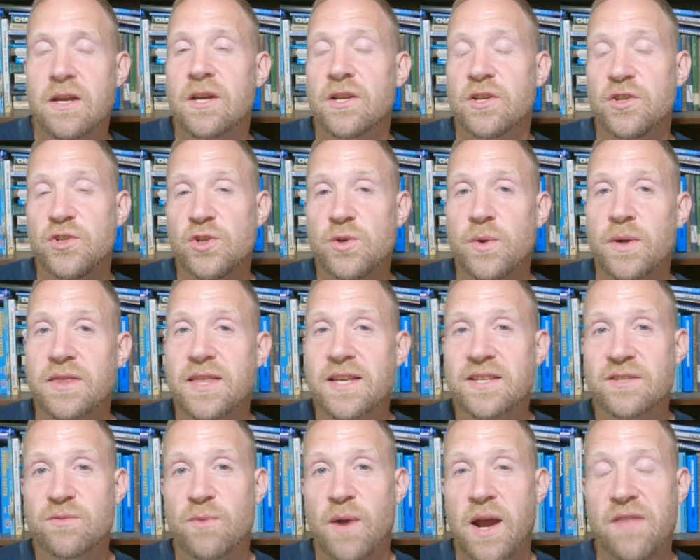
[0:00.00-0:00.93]
Do it
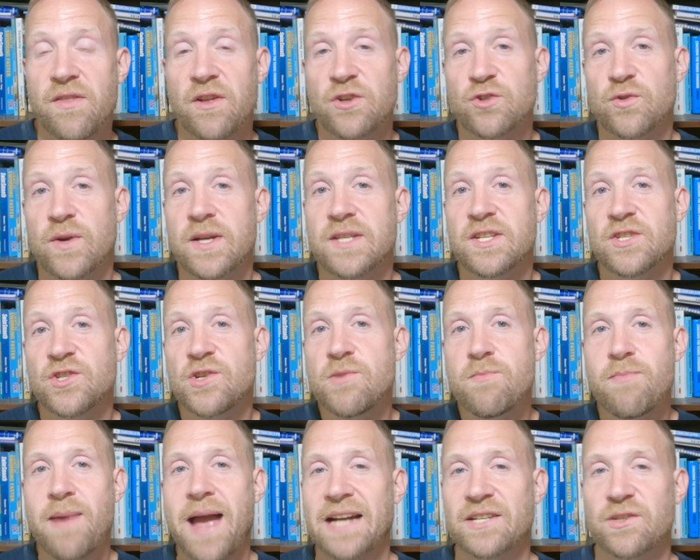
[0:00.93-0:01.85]
this way and the transition
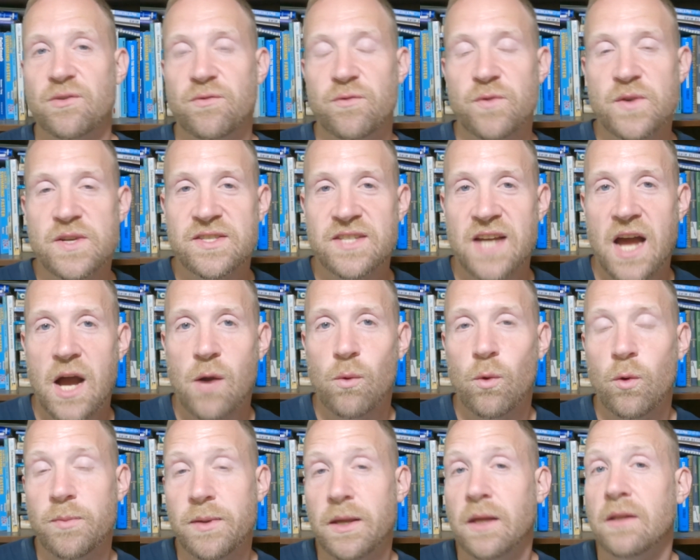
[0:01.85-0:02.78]
back to freestyle
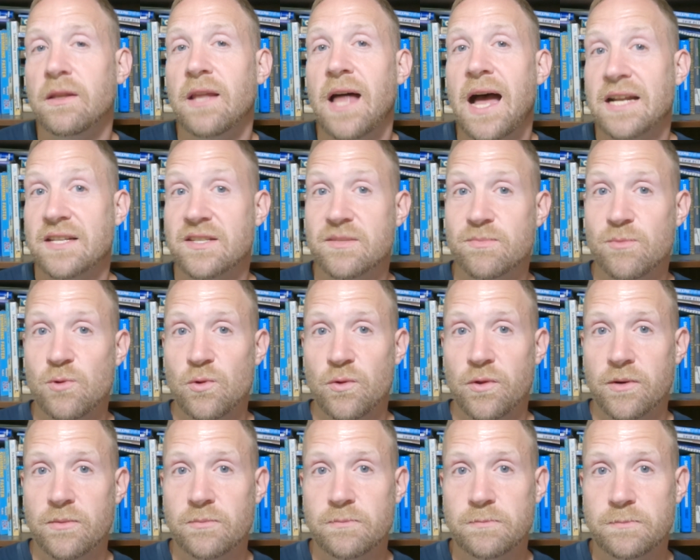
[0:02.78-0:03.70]
will be a lot
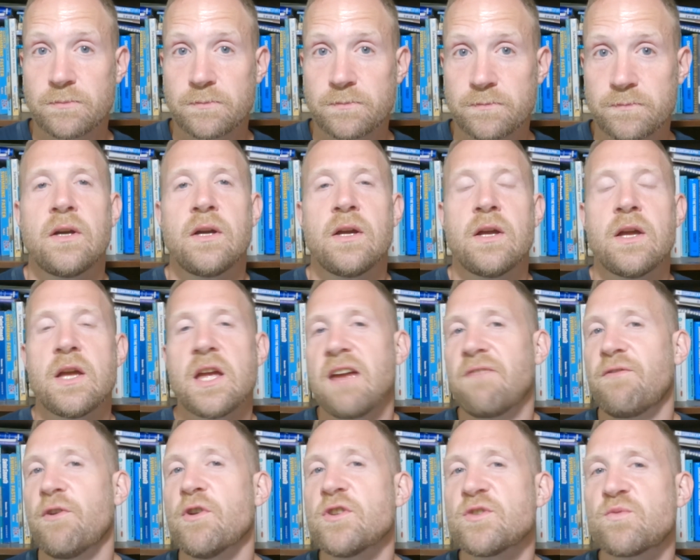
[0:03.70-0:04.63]
smoother.
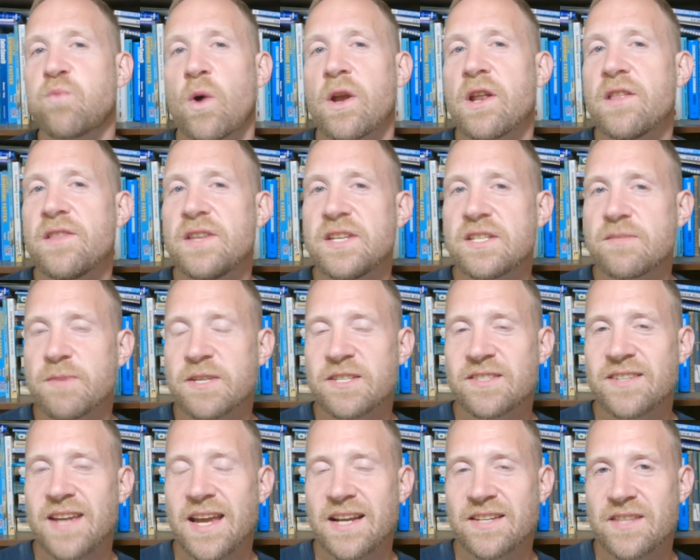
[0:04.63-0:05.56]
If there's one of these
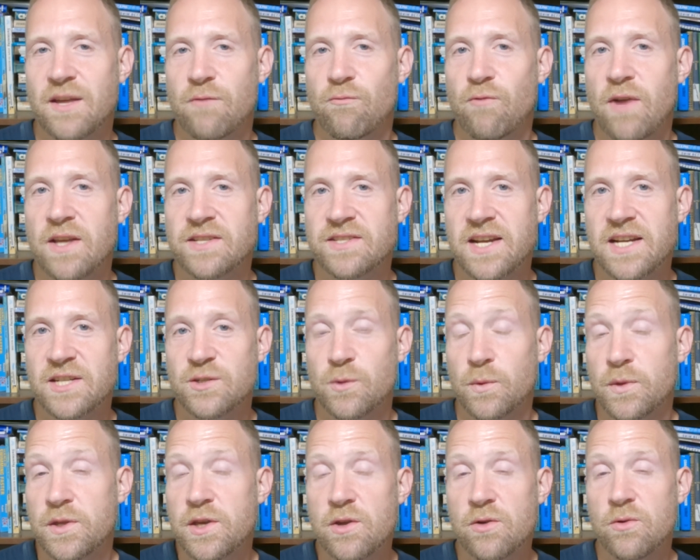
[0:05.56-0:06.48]
mistakes that resonates
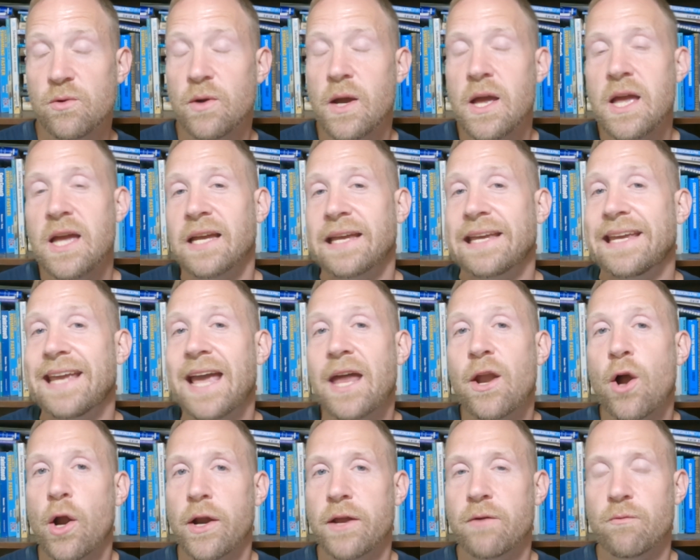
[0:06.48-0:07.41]
with you, get
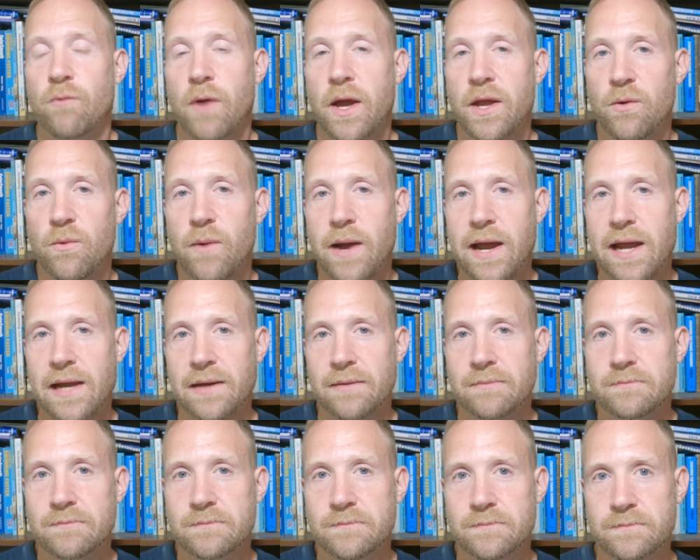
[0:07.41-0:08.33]
on it right away.
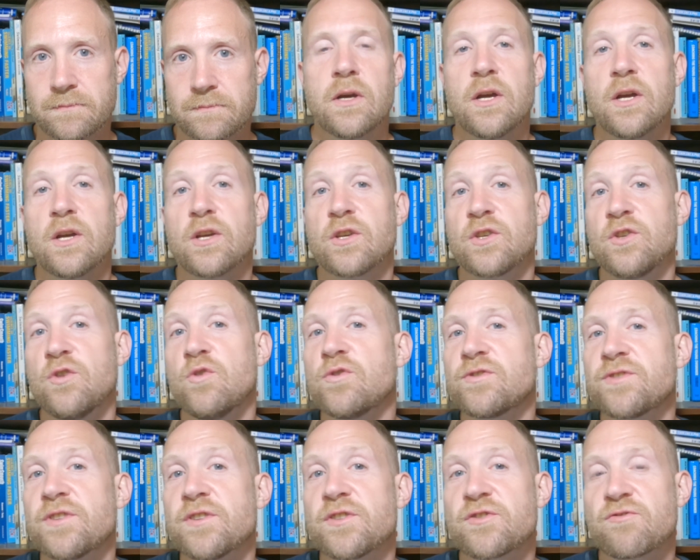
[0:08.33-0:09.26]

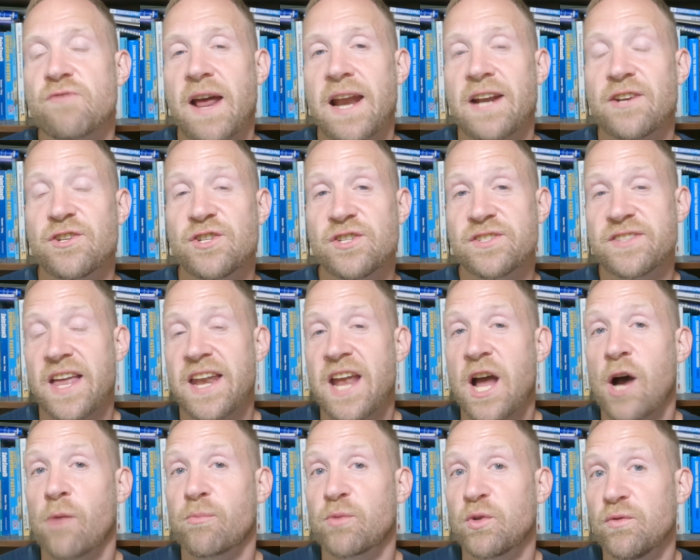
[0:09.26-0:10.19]
Use the strategies that
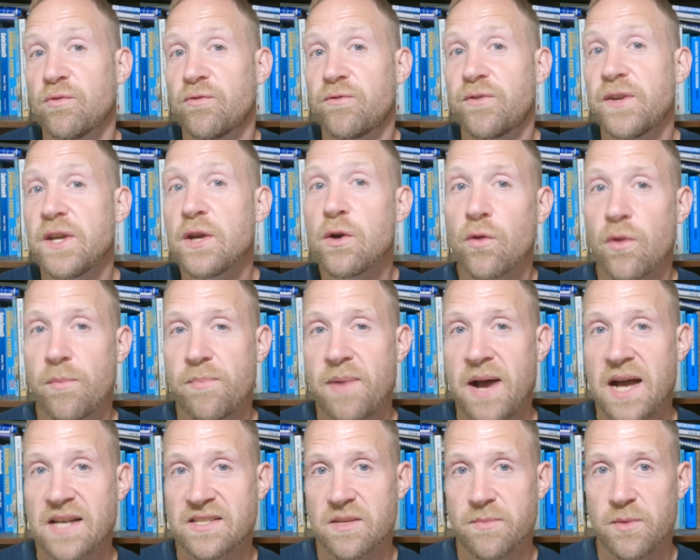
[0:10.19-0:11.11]
help you feel the
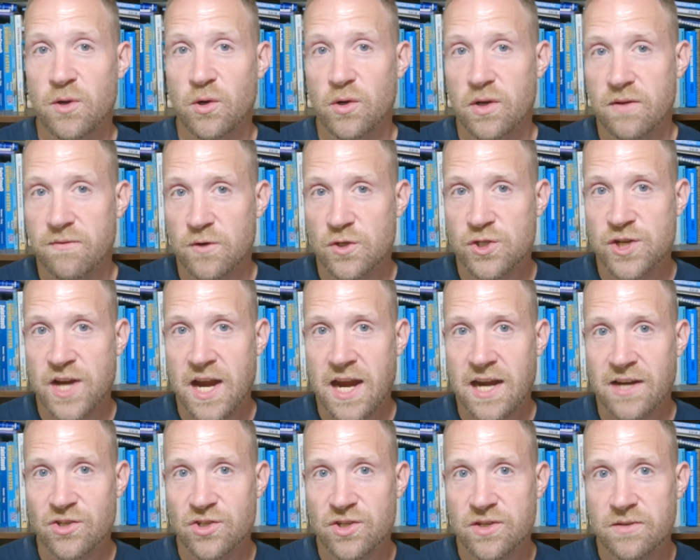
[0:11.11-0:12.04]
possibility for
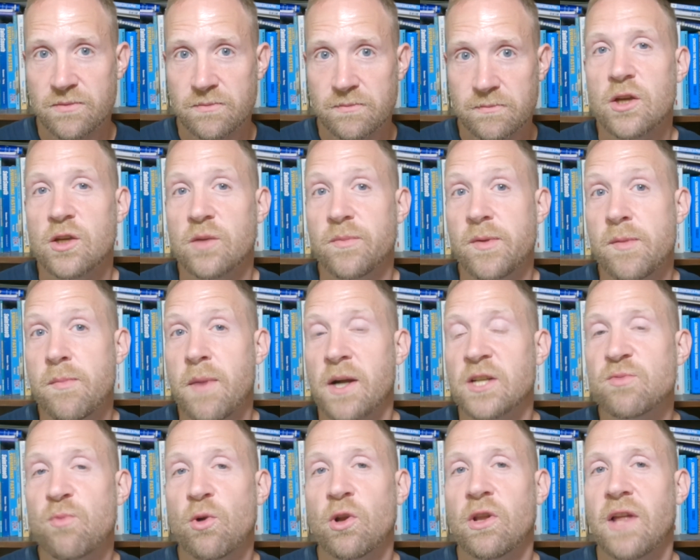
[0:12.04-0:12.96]
change. You'll be
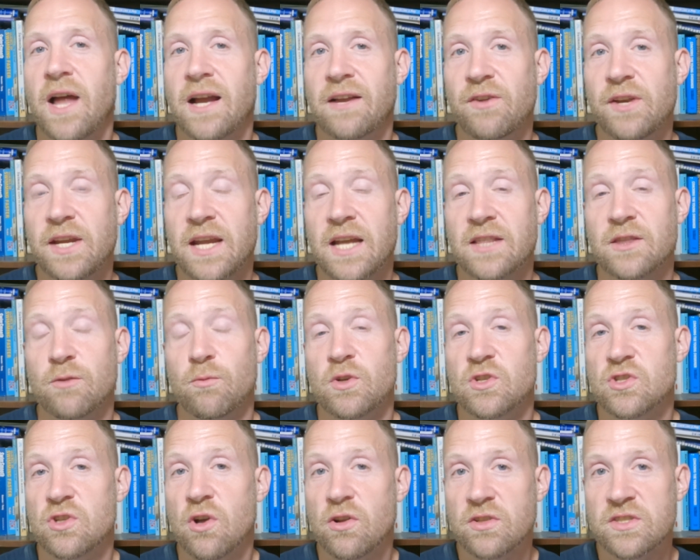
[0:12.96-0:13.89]
much more likely to get the
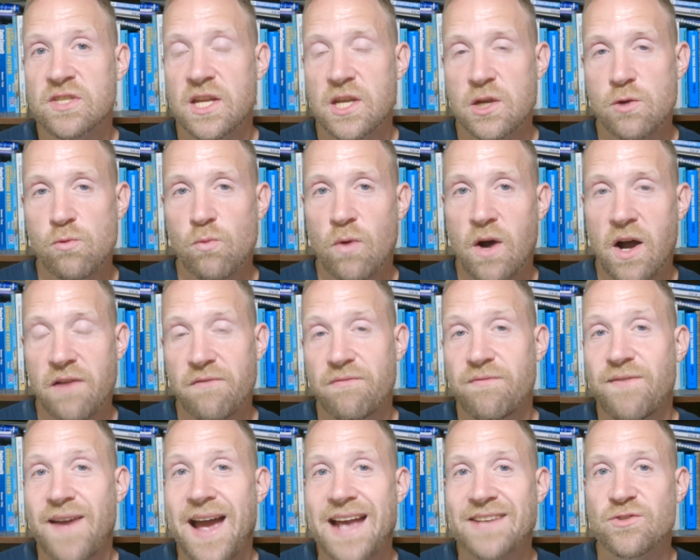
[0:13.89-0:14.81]
results that you want
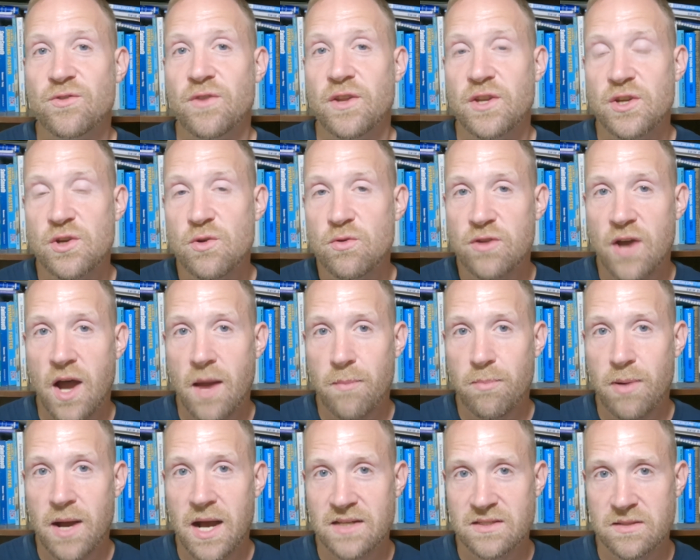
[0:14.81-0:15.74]
faster than you thought
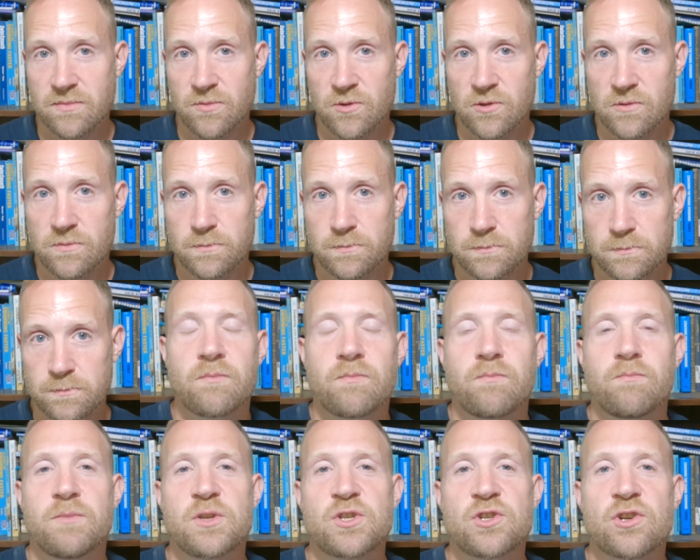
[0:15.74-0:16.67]
possible.
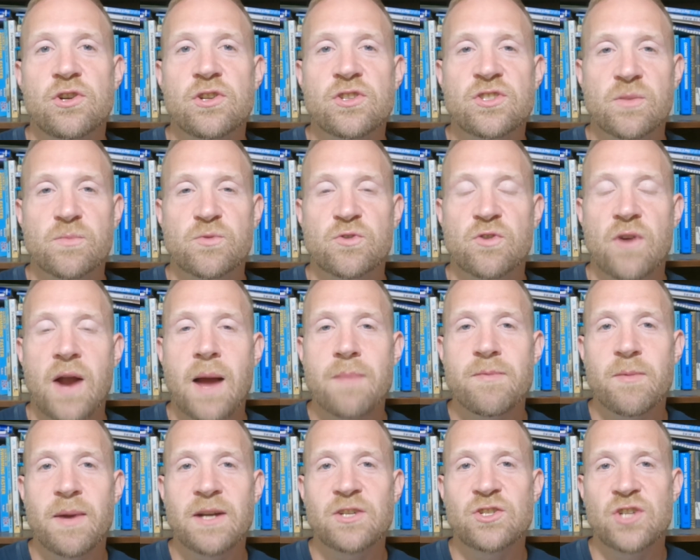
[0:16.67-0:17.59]
Be sure to subscribe
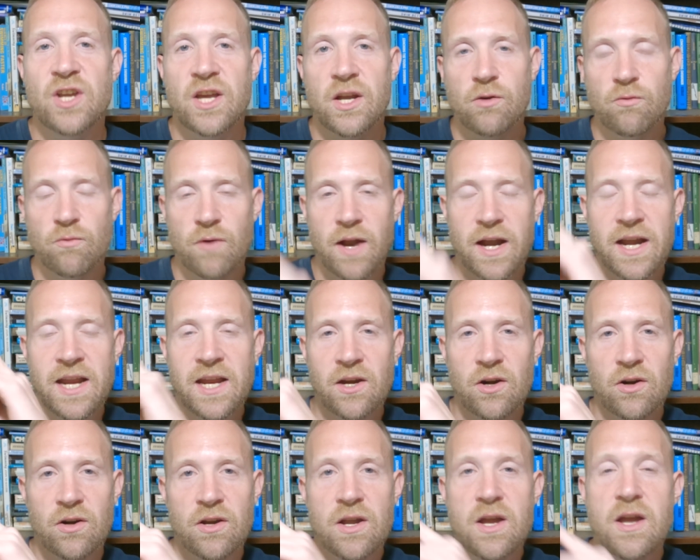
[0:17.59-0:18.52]
to my channel right
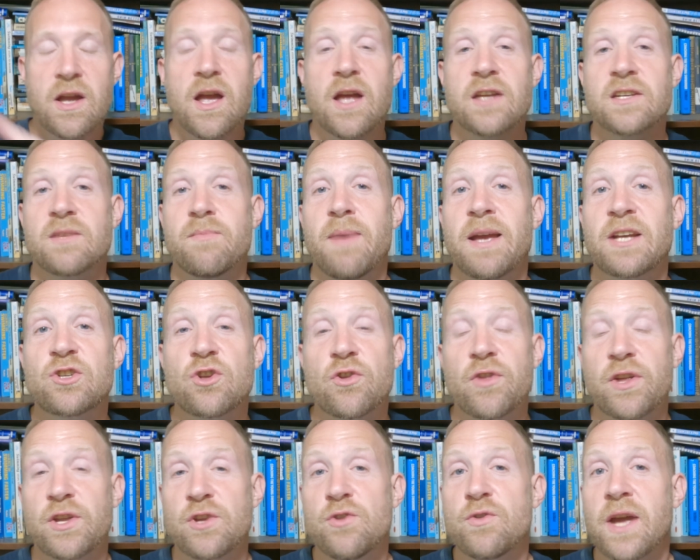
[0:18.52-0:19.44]
here to make sure
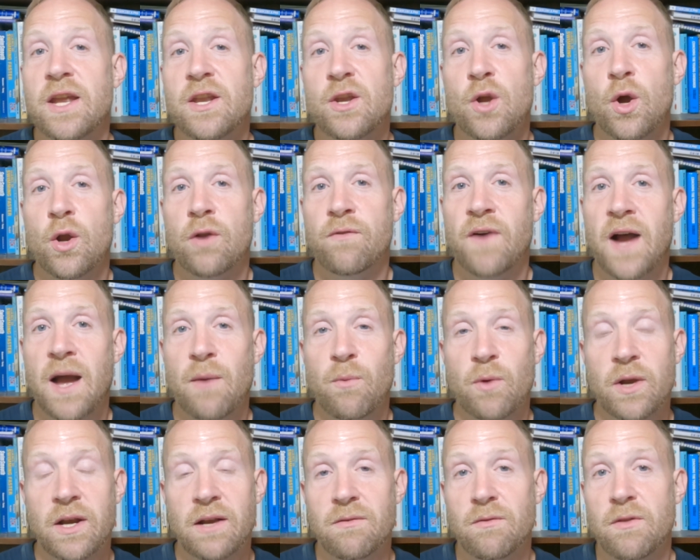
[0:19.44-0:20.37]
that you get notified
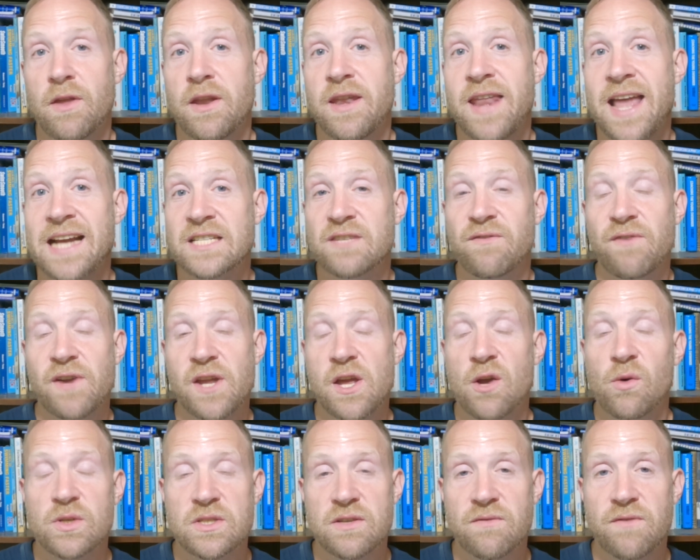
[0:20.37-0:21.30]
when the next
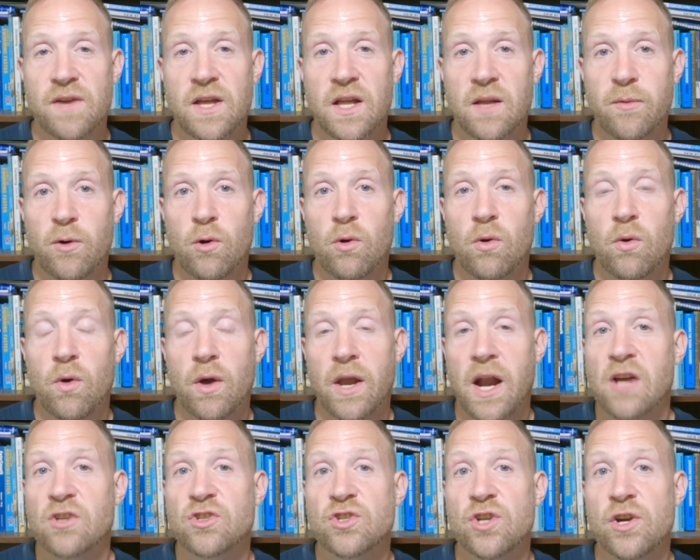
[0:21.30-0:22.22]
video is available, and
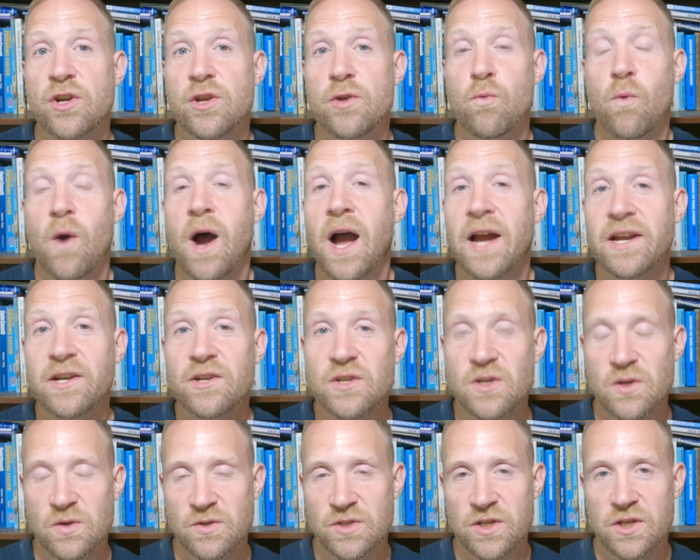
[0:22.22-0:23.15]
I'll show you why you're
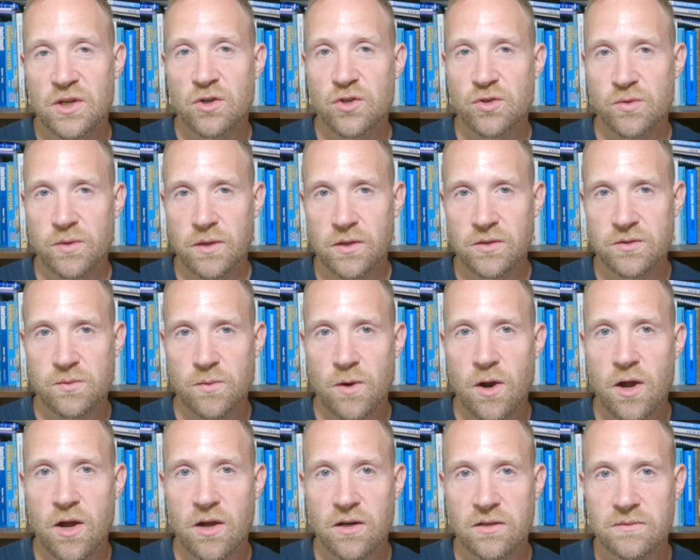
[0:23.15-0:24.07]
using your drills
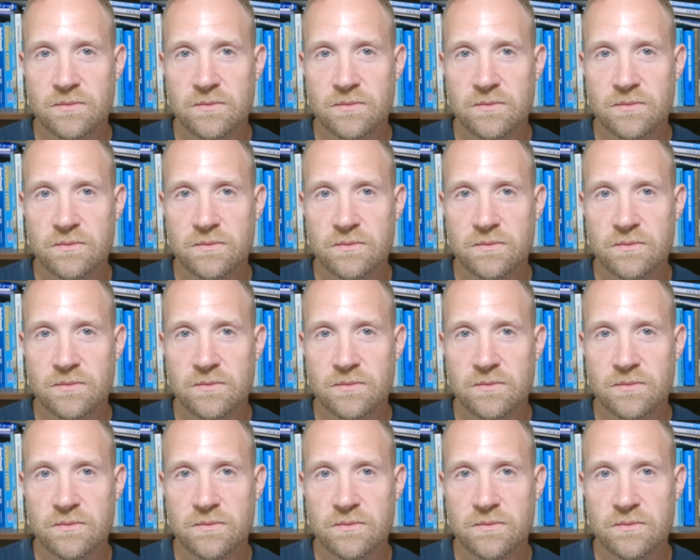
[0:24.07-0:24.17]
wrong.